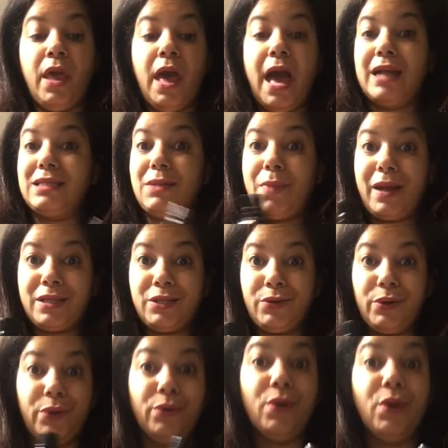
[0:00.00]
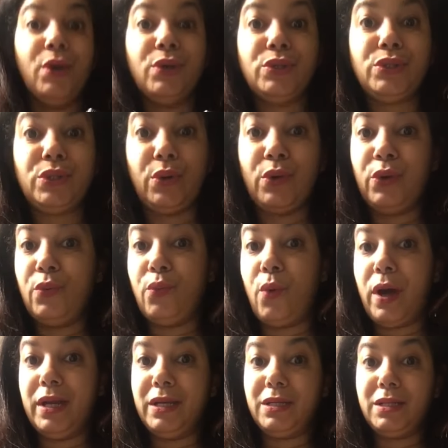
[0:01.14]
antibacterial, so you
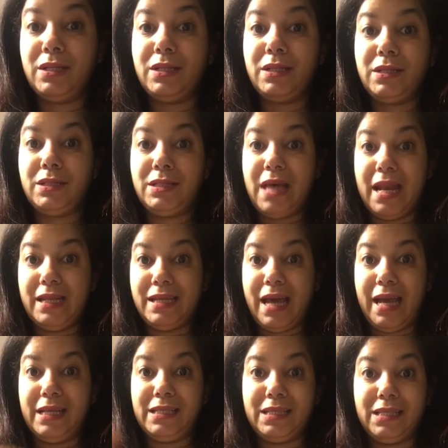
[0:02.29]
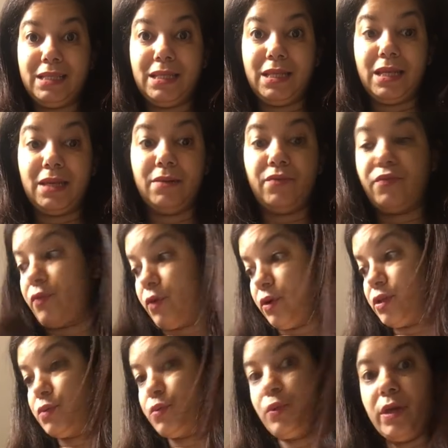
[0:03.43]
want to sanitize
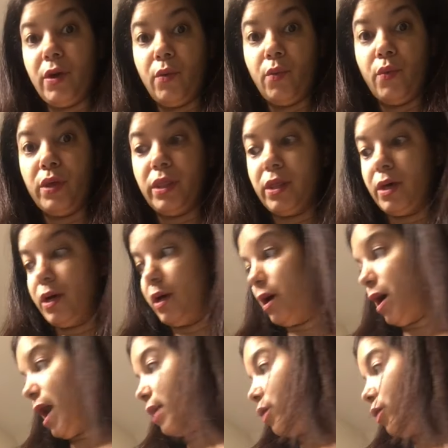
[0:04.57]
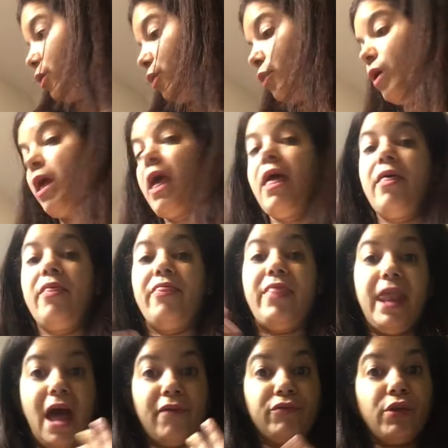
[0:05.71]
first with alcohol.
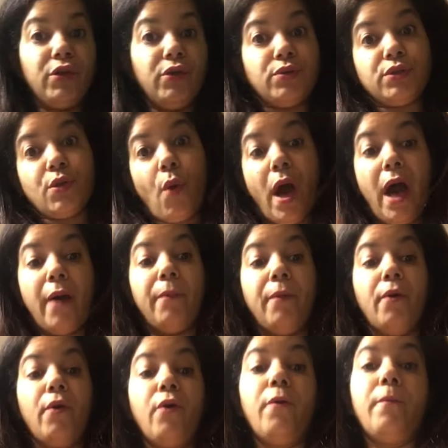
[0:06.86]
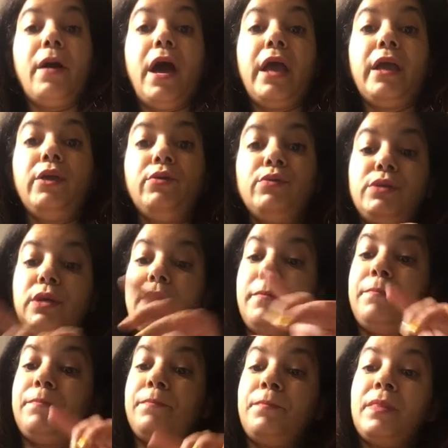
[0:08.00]
Then after you use the alcohol, I use
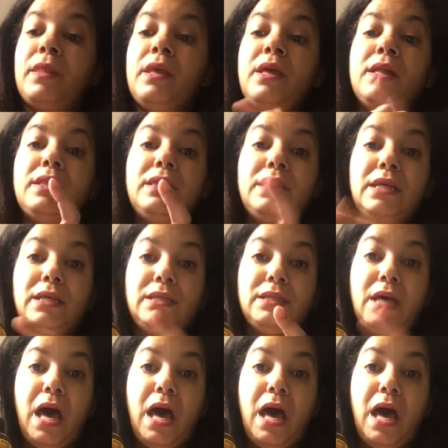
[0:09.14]
this